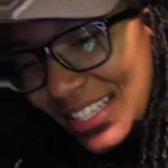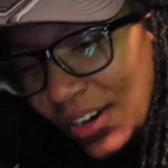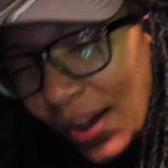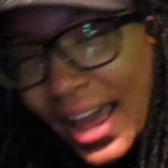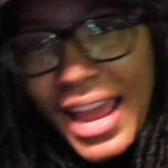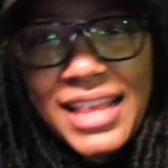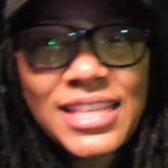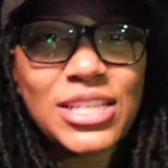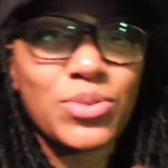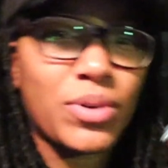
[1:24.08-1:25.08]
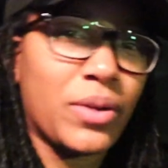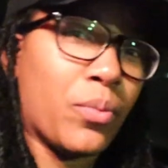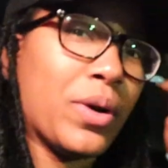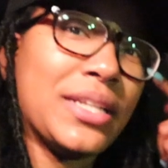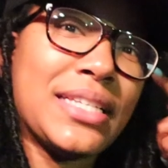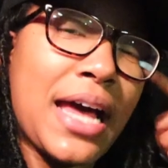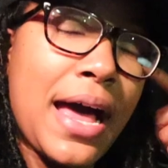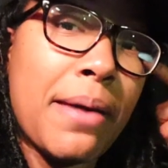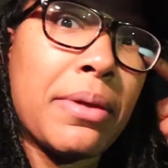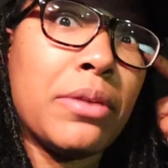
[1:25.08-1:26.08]
So I had this one one
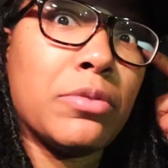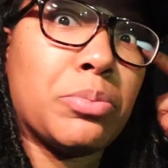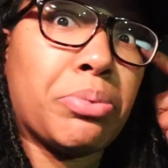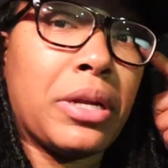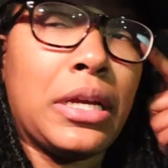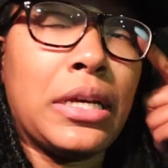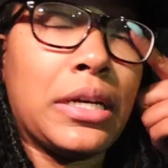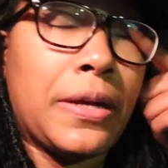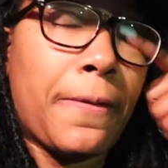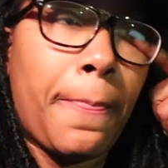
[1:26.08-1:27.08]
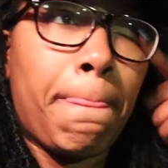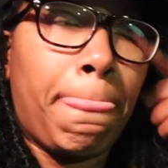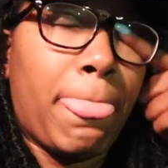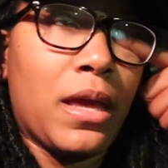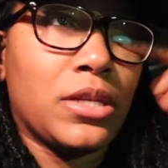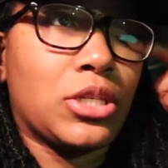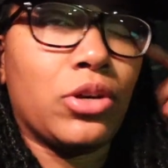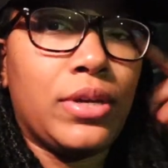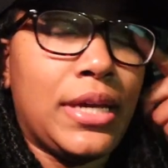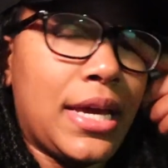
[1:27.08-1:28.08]
time and it was pretty good.
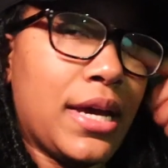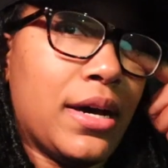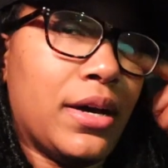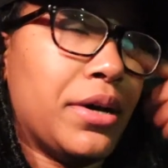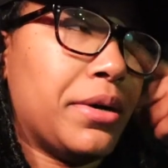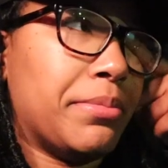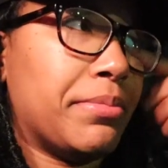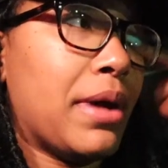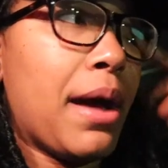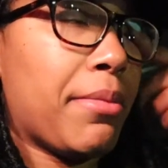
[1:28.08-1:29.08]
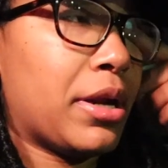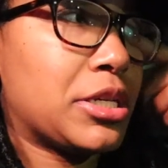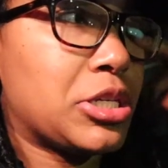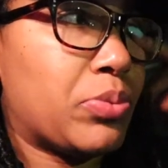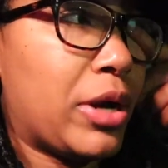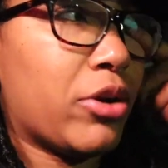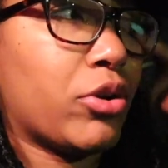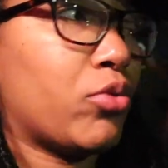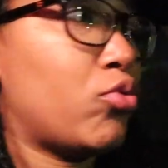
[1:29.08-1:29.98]
So yeah, um, I'm gonna just wait on the